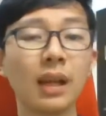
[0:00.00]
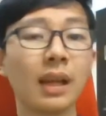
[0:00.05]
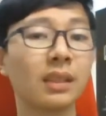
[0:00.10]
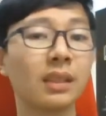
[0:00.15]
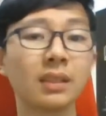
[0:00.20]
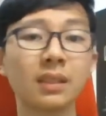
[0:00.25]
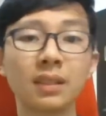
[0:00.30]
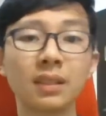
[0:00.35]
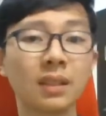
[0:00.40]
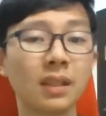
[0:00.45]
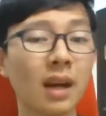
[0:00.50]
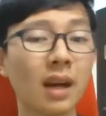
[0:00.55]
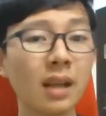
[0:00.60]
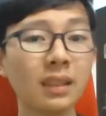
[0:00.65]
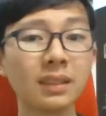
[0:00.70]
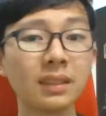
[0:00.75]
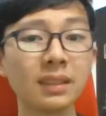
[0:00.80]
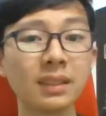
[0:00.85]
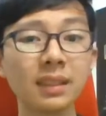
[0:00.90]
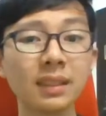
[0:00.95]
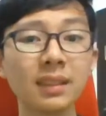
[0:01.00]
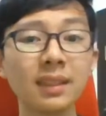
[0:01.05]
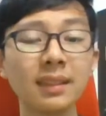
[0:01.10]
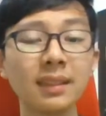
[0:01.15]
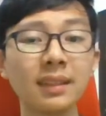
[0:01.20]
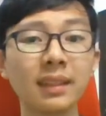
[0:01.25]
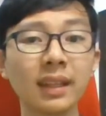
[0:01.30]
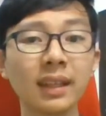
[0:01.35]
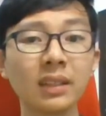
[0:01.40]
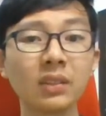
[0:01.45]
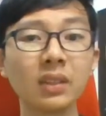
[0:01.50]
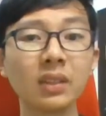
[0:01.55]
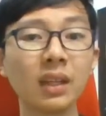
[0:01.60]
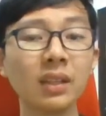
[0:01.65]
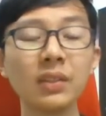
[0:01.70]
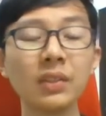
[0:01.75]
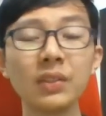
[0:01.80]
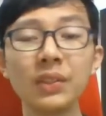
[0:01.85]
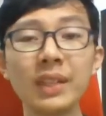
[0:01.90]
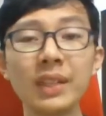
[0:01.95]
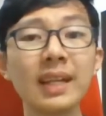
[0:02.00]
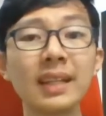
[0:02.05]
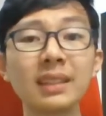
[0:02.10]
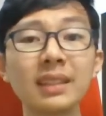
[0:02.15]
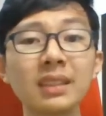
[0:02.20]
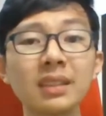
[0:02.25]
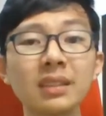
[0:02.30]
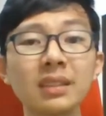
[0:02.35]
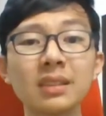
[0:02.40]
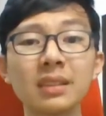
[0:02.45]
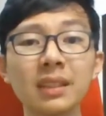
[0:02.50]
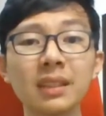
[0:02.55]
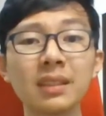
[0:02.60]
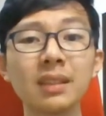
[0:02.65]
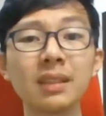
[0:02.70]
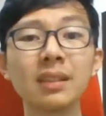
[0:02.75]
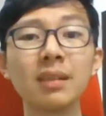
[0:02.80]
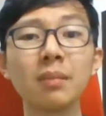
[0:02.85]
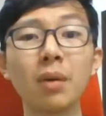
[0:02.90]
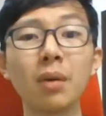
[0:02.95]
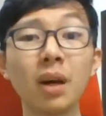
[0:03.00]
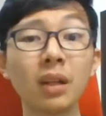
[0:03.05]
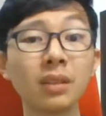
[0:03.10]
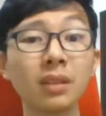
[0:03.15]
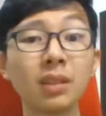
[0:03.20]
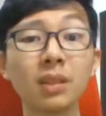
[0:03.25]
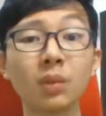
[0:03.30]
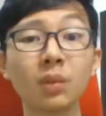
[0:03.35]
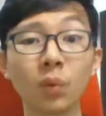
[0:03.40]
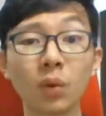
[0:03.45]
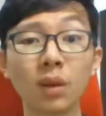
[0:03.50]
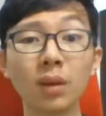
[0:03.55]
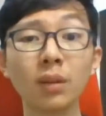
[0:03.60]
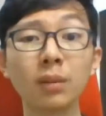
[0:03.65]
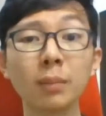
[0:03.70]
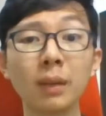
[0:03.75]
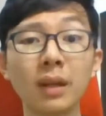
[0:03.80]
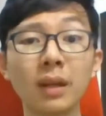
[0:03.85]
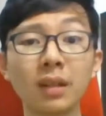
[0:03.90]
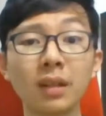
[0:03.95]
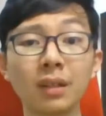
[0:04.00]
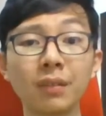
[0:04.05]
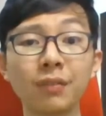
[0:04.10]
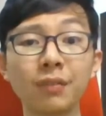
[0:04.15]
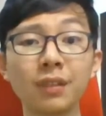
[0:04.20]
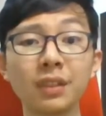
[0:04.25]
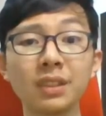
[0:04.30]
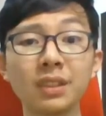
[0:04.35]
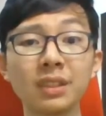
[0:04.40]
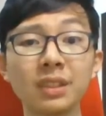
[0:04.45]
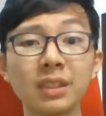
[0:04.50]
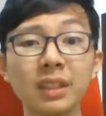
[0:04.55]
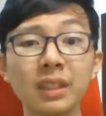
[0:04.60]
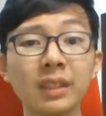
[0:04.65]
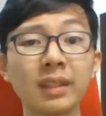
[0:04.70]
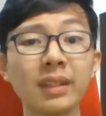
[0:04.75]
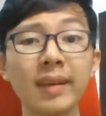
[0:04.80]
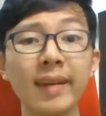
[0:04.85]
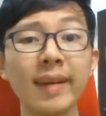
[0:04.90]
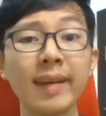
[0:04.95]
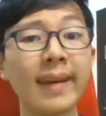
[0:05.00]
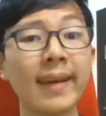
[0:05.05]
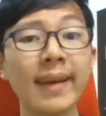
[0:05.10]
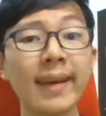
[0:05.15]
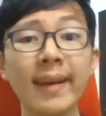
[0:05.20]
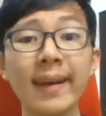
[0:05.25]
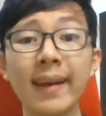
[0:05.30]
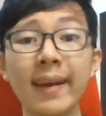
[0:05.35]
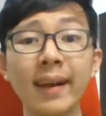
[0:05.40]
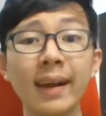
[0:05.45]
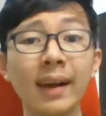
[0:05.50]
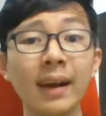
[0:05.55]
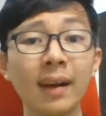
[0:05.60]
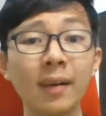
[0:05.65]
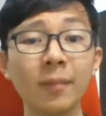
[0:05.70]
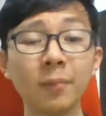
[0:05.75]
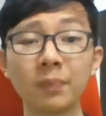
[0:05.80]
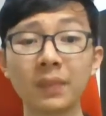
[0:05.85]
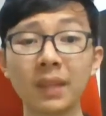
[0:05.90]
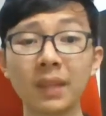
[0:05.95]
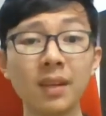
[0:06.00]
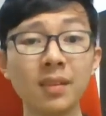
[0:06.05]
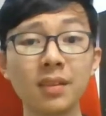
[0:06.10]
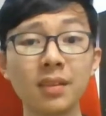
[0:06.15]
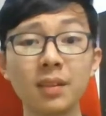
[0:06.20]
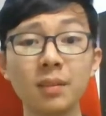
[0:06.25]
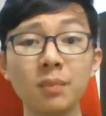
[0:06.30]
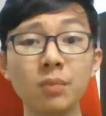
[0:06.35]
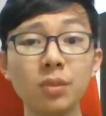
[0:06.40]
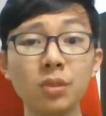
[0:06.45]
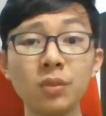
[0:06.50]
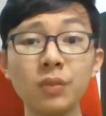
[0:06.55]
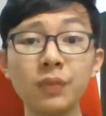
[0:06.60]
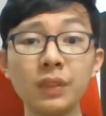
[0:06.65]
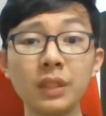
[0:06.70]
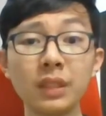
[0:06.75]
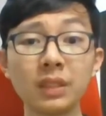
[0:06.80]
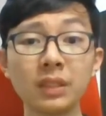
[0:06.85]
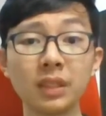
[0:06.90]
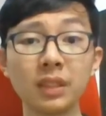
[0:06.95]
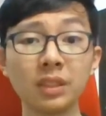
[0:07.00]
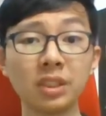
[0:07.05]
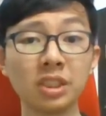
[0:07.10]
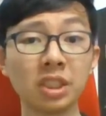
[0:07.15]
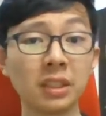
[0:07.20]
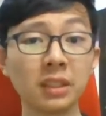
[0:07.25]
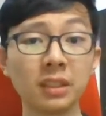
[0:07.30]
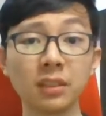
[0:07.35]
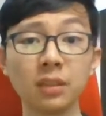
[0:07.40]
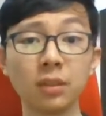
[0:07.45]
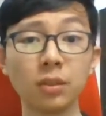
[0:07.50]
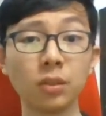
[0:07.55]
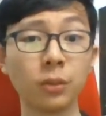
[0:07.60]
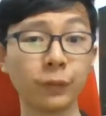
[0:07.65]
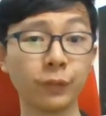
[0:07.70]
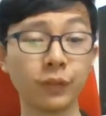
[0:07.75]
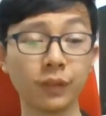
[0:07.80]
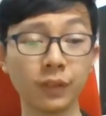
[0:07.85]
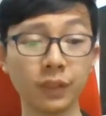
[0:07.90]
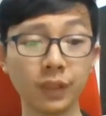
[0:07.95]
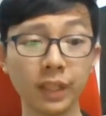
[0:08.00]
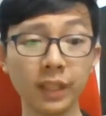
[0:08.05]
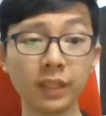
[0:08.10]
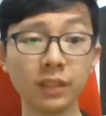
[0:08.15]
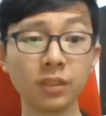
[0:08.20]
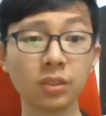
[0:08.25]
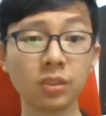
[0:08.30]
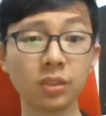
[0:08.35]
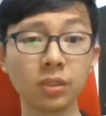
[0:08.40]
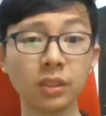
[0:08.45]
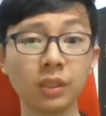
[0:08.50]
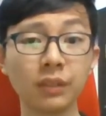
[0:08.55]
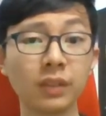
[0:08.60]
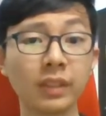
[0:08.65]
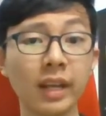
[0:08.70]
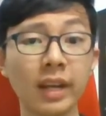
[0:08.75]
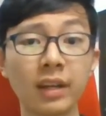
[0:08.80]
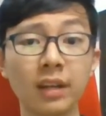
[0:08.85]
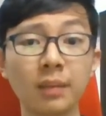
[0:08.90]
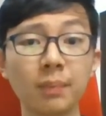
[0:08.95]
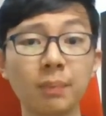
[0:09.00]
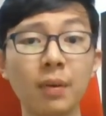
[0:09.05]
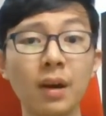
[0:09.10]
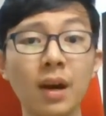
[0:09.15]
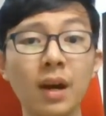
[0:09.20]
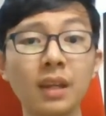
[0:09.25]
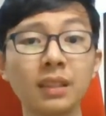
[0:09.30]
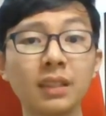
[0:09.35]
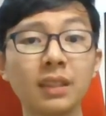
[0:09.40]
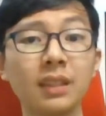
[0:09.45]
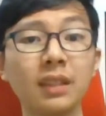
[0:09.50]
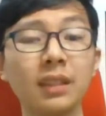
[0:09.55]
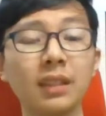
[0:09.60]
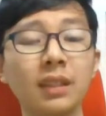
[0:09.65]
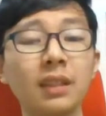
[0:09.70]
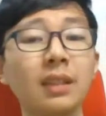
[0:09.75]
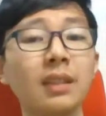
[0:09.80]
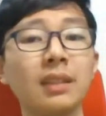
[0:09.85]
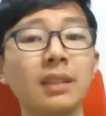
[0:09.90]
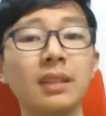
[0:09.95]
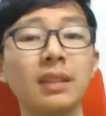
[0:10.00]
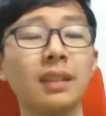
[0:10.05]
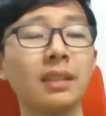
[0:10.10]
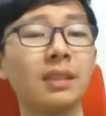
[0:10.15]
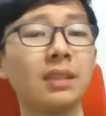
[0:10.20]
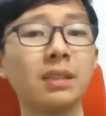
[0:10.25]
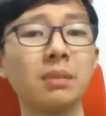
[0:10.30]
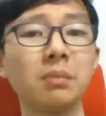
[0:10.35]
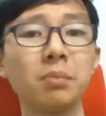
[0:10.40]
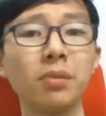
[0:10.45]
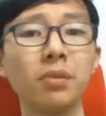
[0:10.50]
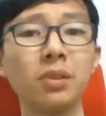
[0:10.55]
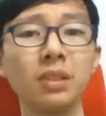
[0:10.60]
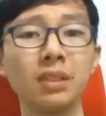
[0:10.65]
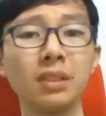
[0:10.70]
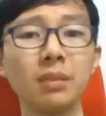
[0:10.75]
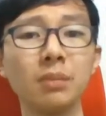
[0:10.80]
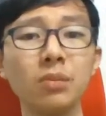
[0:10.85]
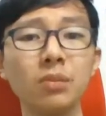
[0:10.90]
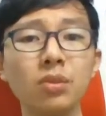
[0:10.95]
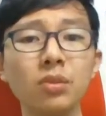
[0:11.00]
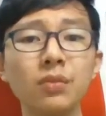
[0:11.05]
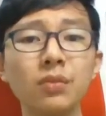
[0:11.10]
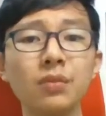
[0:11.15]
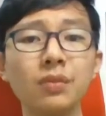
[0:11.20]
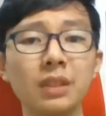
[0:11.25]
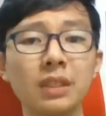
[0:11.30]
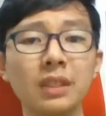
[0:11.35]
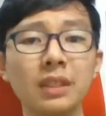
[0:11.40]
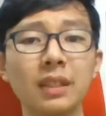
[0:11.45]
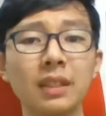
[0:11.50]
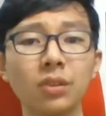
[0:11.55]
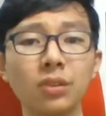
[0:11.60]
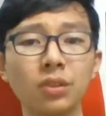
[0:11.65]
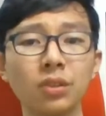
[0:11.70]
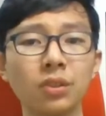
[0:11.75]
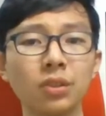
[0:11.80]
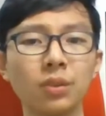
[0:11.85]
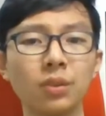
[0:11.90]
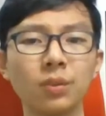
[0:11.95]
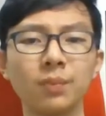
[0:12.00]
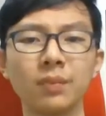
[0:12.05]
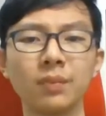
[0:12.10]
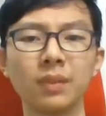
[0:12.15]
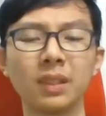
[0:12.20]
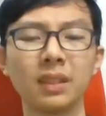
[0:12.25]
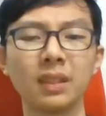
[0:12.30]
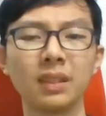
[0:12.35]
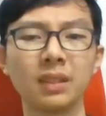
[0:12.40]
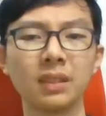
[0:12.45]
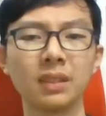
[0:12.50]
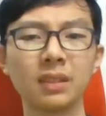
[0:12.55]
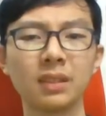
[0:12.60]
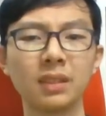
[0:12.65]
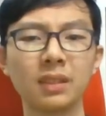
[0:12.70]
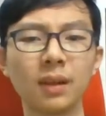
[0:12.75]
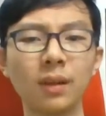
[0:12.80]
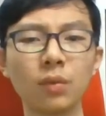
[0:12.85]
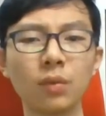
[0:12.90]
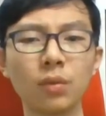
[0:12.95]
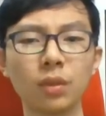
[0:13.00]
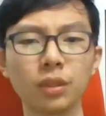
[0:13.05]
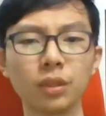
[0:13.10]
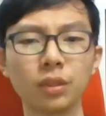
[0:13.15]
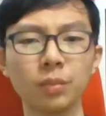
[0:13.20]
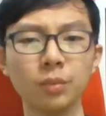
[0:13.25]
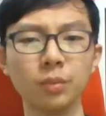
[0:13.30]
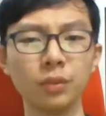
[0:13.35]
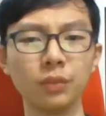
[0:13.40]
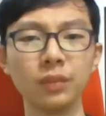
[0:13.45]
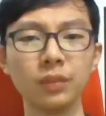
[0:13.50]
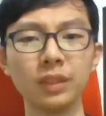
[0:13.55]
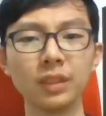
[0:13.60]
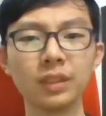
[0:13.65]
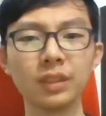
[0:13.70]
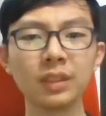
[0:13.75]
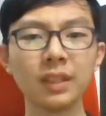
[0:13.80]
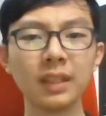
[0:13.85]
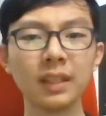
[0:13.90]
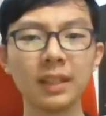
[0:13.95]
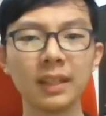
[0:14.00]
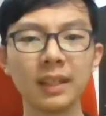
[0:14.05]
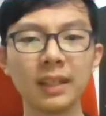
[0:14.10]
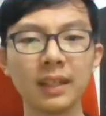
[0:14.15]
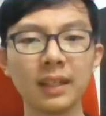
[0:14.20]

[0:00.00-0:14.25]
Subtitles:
It's constantly trying to tell you, yeah, this is set in the modern world by referencing other movies such as The Lord of the Rings or even Harry Potter at some point in the movie, and also Star Wars movies.